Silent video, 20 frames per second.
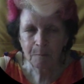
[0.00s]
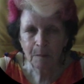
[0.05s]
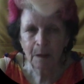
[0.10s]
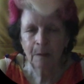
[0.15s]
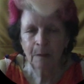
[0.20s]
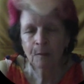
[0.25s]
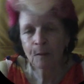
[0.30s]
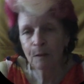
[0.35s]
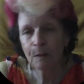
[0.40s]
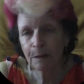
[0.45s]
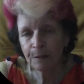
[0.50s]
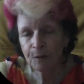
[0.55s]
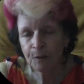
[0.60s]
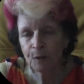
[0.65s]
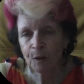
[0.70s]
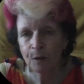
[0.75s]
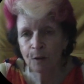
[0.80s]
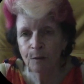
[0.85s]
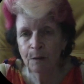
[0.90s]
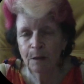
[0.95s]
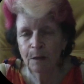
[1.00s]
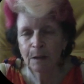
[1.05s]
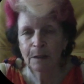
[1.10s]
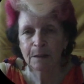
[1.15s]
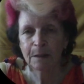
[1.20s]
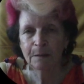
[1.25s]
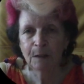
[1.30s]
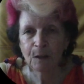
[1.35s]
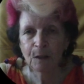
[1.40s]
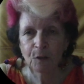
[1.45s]
So as you know,
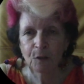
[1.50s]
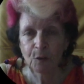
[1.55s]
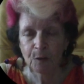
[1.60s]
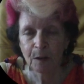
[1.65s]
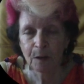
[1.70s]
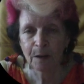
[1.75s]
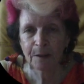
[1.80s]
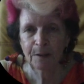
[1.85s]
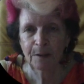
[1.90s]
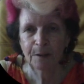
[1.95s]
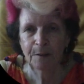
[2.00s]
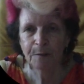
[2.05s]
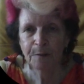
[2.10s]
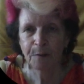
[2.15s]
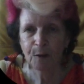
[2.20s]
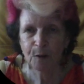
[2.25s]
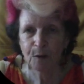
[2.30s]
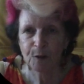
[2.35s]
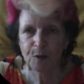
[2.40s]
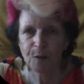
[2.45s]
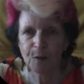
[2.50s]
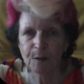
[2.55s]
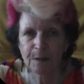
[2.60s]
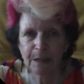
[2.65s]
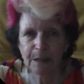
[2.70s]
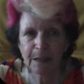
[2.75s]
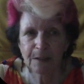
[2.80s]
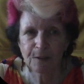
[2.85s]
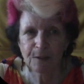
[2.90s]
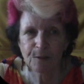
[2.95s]
I do like to focus on
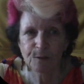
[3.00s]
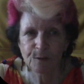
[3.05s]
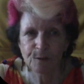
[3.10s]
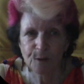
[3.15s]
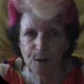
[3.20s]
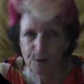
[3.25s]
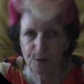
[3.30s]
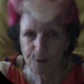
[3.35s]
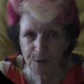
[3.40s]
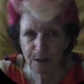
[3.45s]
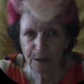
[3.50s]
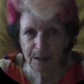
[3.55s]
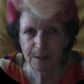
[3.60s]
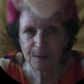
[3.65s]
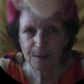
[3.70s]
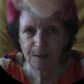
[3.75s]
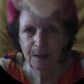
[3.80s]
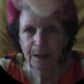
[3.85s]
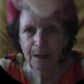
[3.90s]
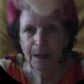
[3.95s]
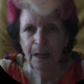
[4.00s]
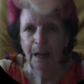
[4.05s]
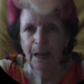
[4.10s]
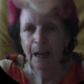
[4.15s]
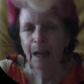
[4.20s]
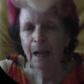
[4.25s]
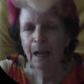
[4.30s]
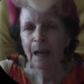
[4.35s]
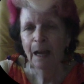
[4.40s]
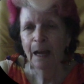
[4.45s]
textural contrasts,
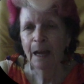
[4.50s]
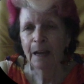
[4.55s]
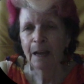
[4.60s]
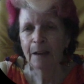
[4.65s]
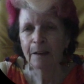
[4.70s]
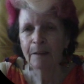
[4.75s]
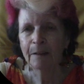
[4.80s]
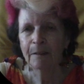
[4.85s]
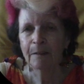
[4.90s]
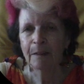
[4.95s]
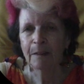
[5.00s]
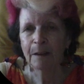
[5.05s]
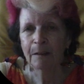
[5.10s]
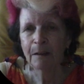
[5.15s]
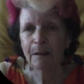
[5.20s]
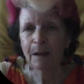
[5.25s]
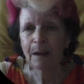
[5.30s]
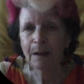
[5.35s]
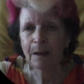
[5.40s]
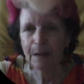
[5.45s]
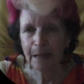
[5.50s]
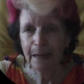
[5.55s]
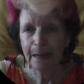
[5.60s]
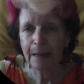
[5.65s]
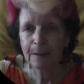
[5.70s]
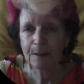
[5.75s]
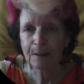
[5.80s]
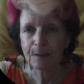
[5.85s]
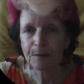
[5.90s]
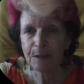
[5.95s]
and there are
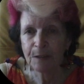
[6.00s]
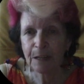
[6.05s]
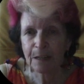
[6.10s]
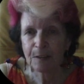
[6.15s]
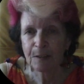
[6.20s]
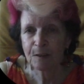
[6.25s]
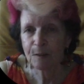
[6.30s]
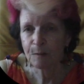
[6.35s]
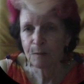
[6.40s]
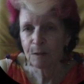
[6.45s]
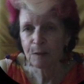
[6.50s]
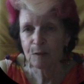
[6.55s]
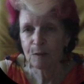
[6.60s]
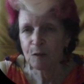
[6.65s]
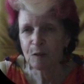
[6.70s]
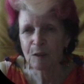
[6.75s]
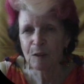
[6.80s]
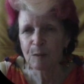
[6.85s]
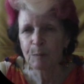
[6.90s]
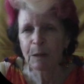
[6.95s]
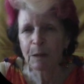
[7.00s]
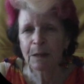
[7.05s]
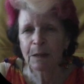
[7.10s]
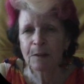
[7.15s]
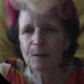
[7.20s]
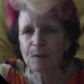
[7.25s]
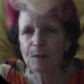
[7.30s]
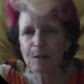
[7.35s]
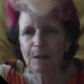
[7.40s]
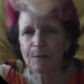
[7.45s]
layers of texture. The
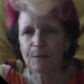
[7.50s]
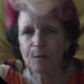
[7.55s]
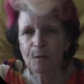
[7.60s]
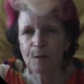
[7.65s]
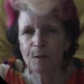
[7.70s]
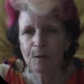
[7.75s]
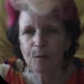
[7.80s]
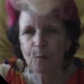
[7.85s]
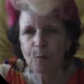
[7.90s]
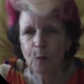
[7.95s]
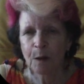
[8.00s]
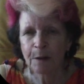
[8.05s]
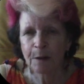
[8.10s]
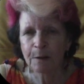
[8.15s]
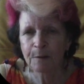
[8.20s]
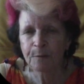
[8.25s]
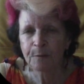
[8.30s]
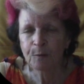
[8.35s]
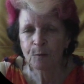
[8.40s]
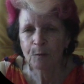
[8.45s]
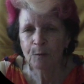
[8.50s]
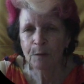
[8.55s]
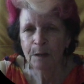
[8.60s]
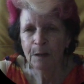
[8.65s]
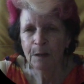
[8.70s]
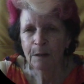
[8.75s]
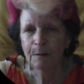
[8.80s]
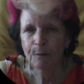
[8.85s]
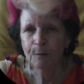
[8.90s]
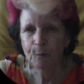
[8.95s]
sponges give you this wonderful
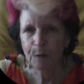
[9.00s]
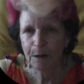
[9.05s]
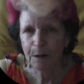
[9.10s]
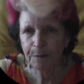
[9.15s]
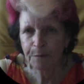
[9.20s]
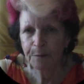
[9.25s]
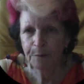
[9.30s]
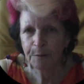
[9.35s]
rough